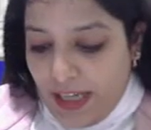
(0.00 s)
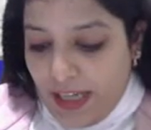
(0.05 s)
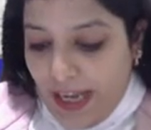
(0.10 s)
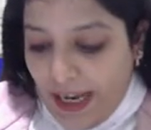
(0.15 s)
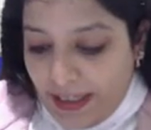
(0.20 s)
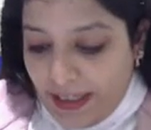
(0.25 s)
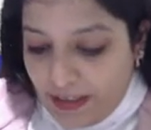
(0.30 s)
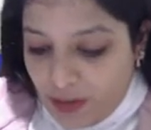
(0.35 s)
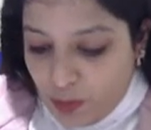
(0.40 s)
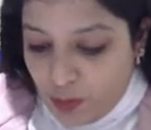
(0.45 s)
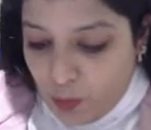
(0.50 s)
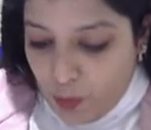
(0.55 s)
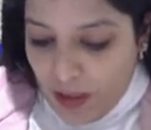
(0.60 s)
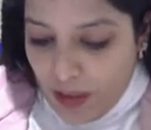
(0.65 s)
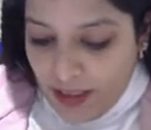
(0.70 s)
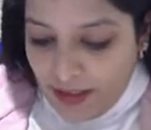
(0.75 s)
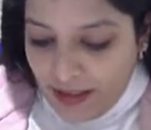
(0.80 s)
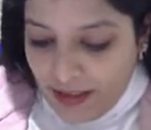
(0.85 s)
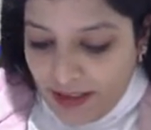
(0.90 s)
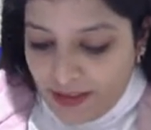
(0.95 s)
and this
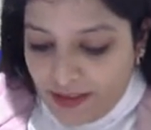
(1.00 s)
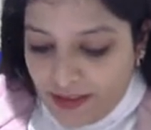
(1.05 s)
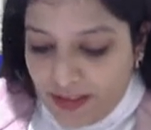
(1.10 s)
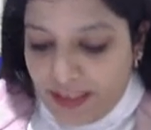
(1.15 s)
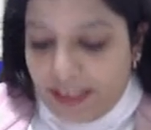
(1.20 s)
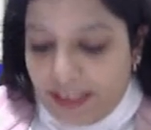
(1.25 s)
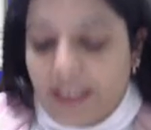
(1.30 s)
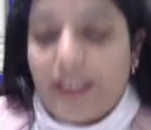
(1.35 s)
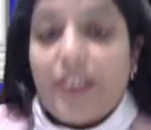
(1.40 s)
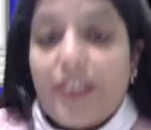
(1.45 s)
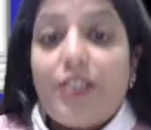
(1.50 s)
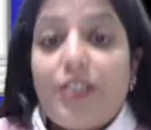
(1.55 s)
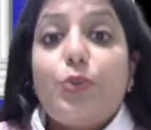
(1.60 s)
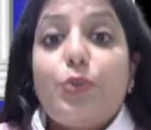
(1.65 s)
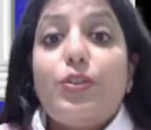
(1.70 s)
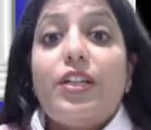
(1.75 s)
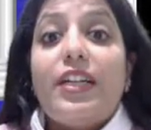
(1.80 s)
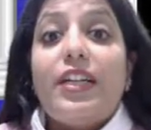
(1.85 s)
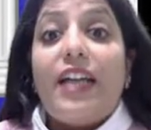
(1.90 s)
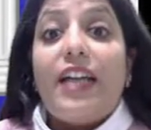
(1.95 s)
1 is related to
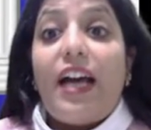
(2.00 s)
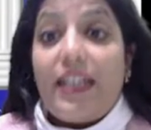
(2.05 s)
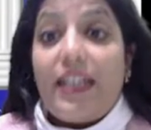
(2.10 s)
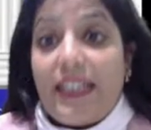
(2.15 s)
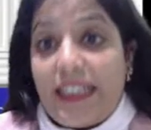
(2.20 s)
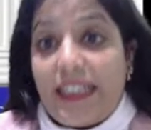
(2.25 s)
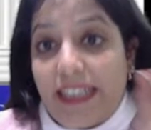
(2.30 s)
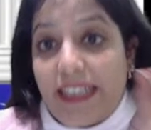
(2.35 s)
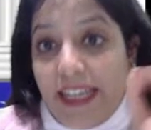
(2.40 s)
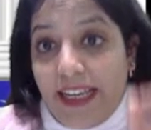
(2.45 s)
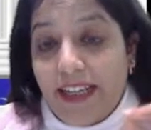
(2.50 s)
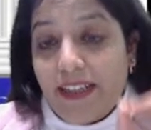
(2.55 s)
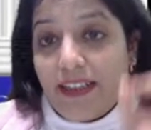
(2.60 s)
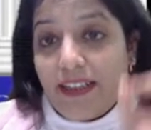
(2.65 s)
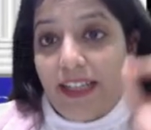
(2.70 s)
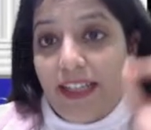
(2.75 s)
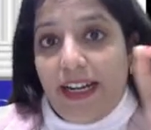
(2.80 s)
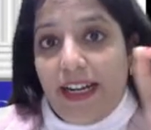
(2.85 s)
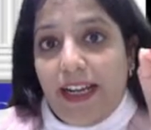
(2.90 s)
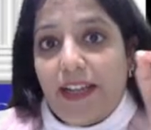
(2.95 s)
the 10
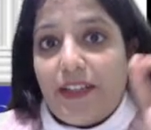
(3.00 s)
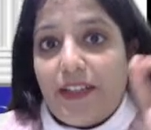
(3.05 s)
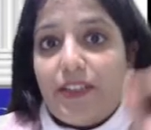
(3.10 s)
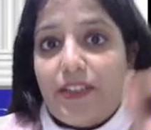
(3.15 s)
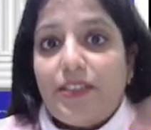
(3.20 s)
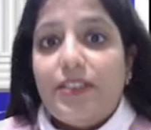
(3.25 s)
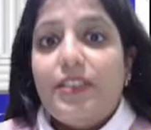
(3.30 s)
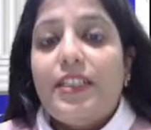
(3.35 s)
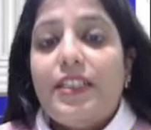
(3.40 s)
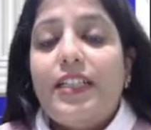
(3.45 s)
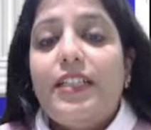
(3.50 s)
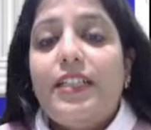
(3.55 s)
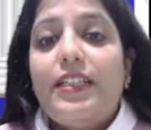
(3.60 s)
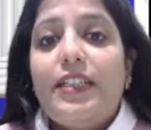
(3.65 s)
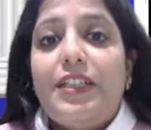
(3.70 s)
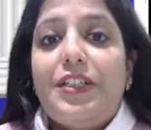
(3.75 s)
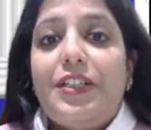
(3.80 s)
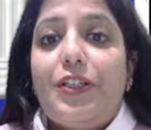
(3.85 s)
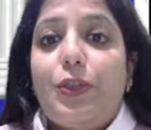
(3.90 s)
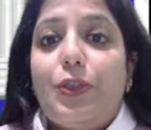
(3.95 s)
that I earned in
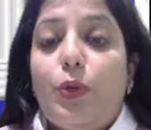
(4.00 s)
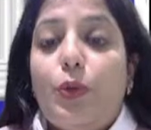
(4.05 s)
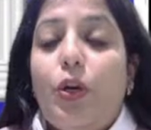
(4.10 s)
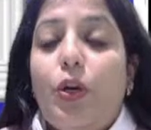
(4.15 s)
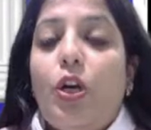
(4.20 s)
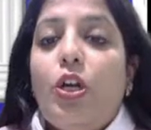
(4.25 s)
year 2.